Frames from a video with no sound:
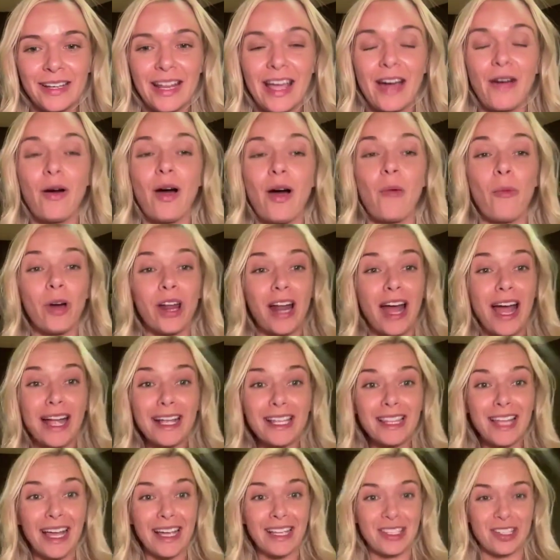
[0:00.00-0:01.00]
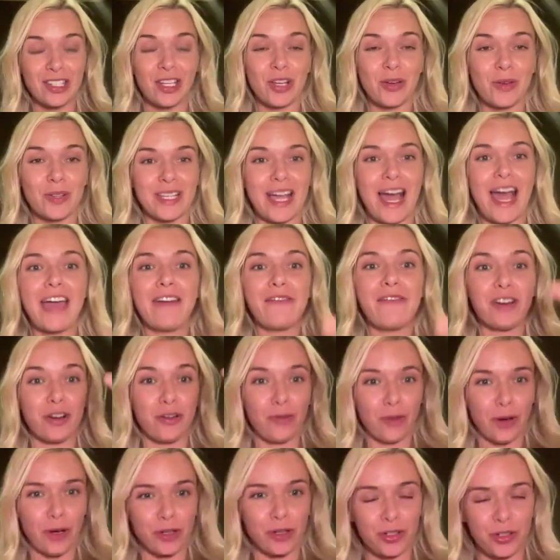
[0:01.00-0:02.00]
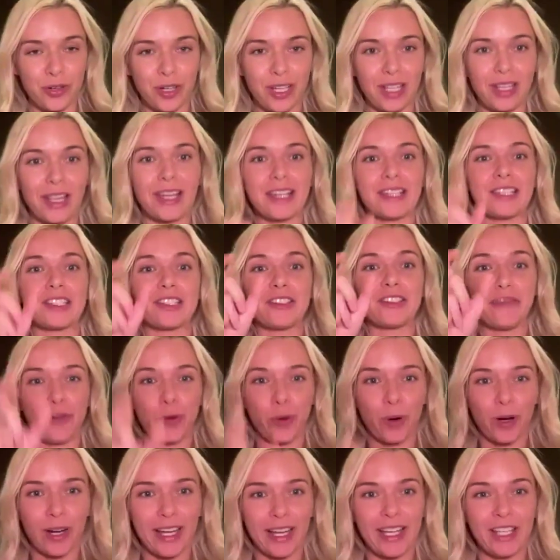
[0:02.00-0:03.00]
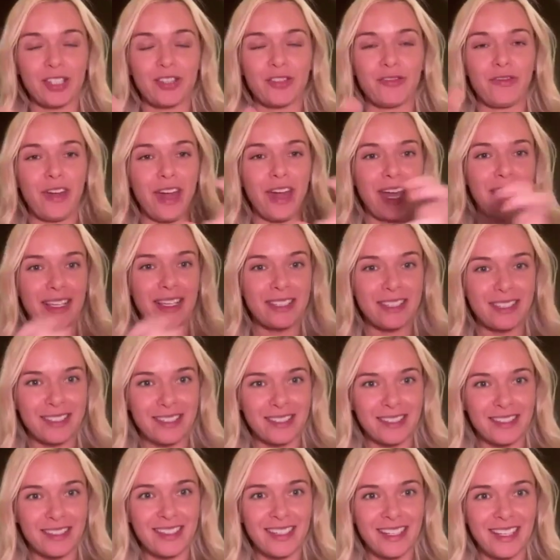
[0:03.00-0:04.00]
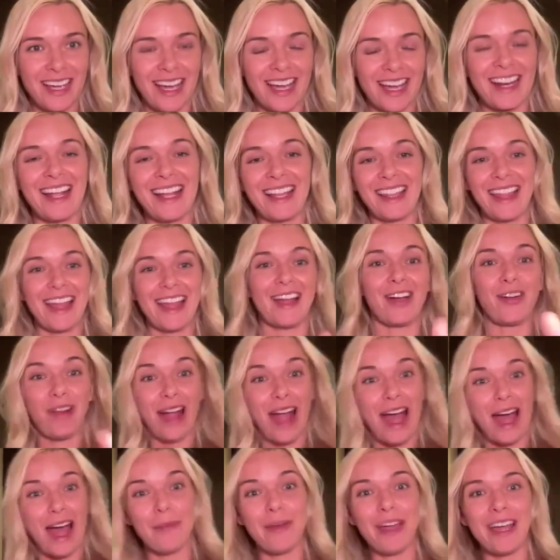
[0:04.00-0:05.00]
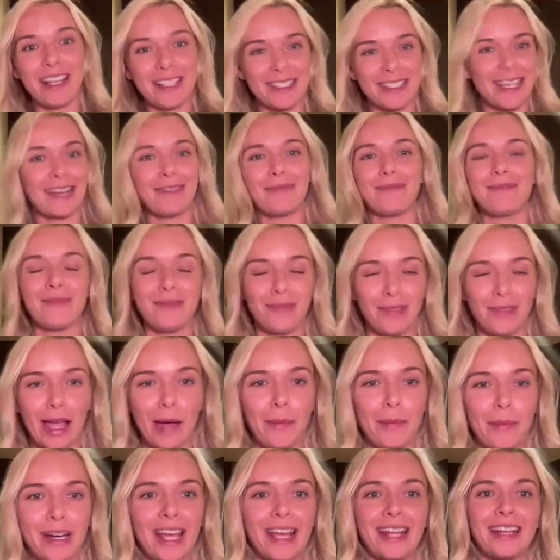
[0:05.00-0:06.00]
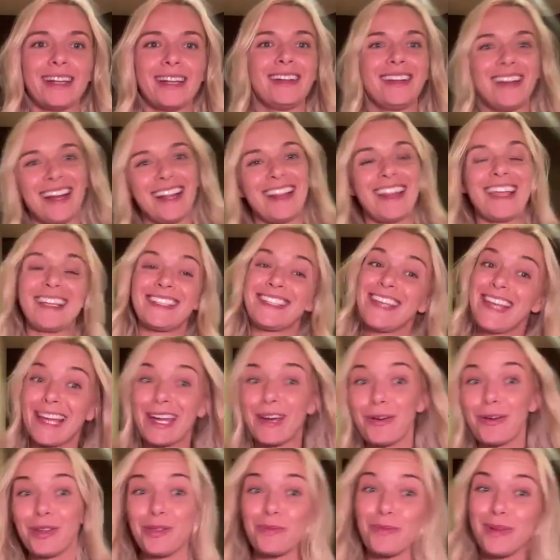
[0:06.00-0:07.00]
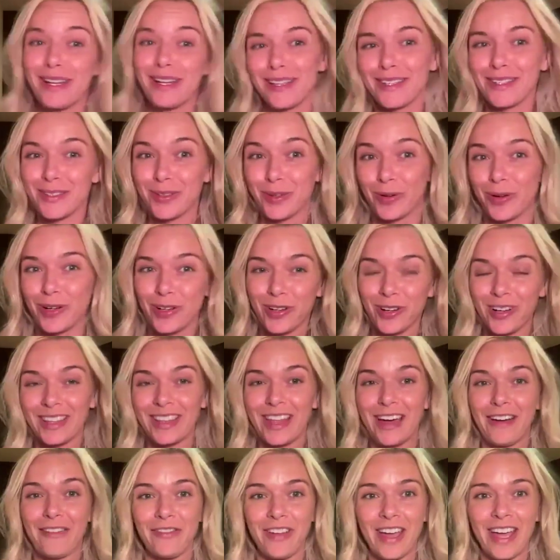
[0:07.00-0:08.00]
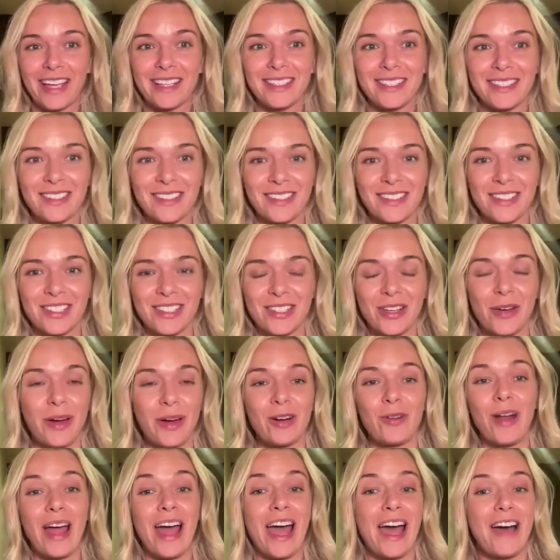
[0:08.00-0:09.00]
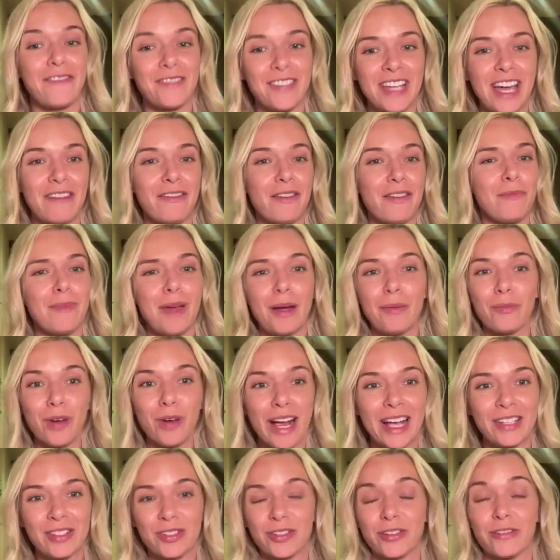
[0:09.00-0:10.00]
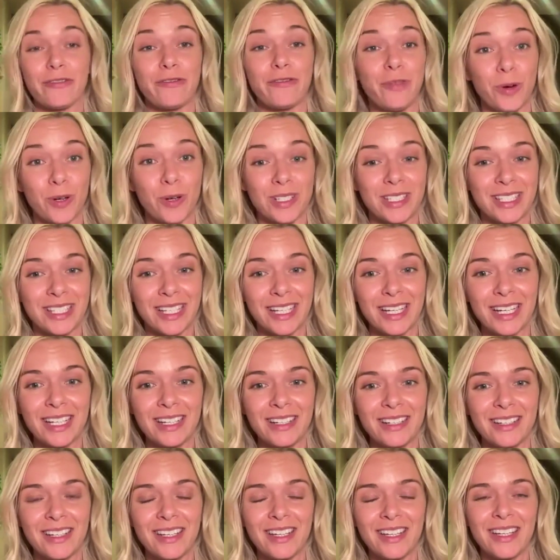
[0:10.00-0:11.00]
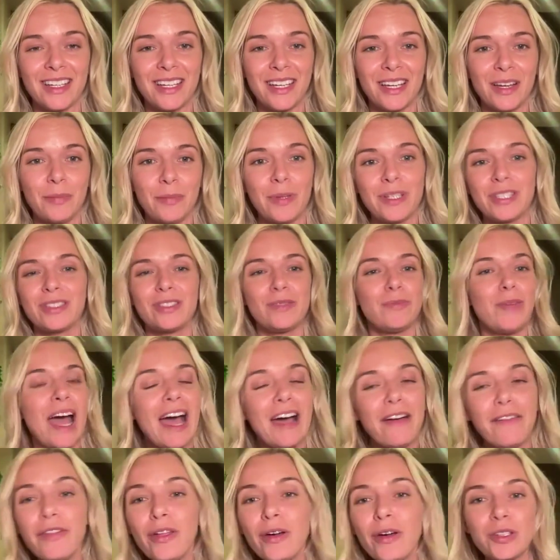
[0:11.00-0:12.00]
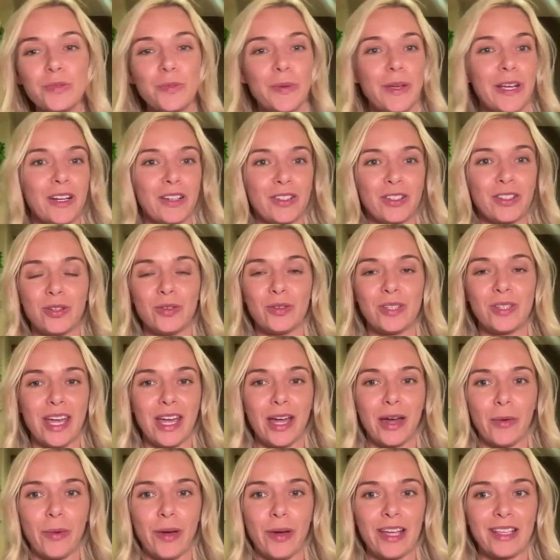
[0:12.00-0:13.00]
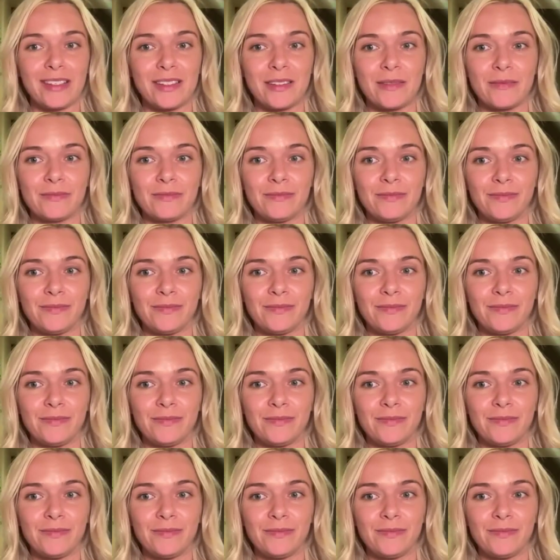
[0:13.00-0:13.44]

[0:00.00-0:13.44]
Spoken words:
Now, what I like to do is I have a grocery list for each phase and I like grab it. It's like laminated and I like take it with me to the store during that phase. So I don't have to have it memorized or force it, but have those be your 2 takeaways.